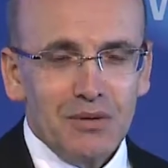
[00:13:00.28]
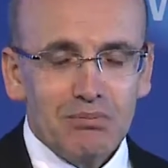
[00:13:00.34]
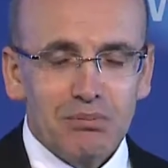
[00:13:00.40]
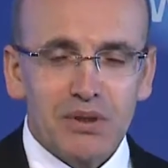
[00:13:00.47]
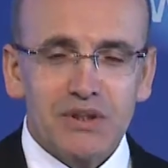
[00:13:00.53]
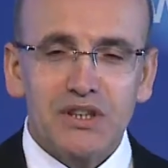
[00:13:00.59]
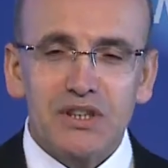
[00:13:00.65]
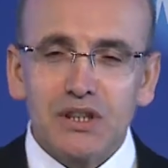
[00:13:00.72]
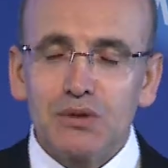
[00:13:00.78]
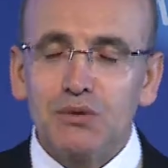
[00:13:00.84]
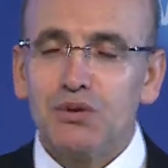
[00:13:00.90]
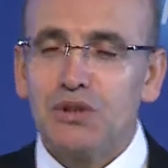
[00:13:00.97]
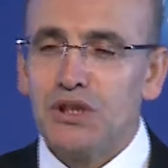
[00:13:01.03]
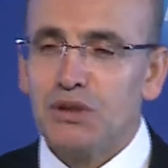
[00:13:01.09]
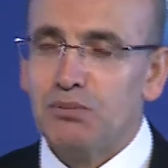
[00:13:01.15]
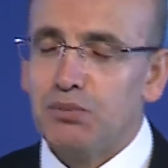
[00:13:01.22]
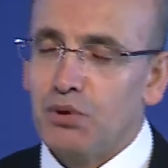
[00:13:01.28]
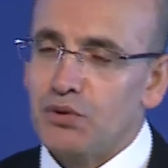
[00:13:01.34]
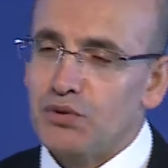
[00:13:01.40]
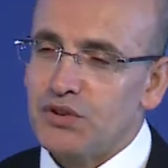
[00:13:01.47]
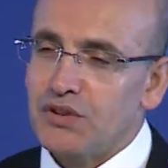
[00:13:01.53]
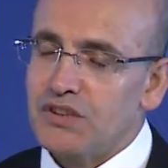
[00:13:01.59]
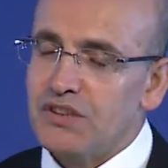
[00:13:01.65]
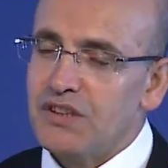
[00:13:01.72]
but equally
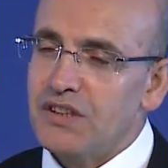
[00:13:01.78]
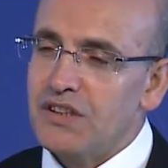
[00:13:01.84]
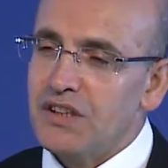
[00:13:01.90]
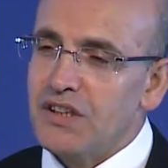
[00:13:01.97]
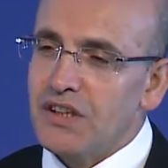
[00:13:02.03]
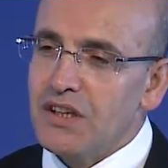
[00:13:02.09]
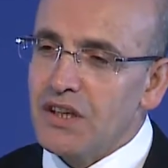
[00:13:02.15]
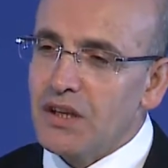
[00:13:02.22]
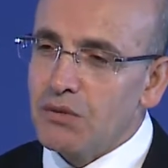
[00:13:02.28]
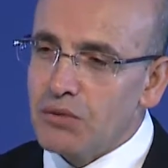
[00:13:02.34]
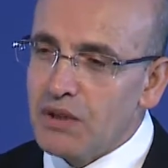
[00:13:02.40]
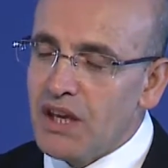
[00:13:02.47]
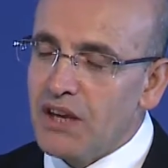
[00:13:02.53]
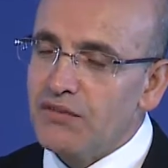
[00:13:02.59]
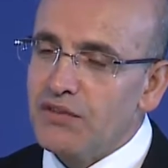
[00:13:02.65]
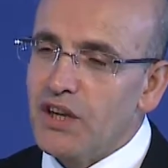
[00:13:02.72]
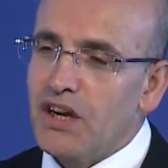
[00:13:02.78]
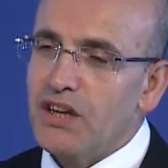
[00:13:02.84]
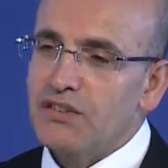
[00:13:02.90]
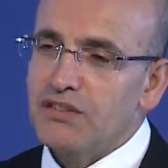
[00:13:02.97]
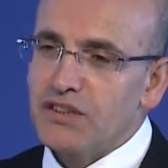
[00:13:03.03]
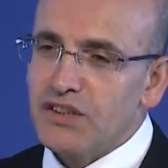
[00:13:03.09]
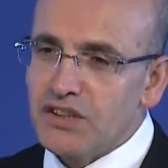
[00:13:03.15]
important, we have done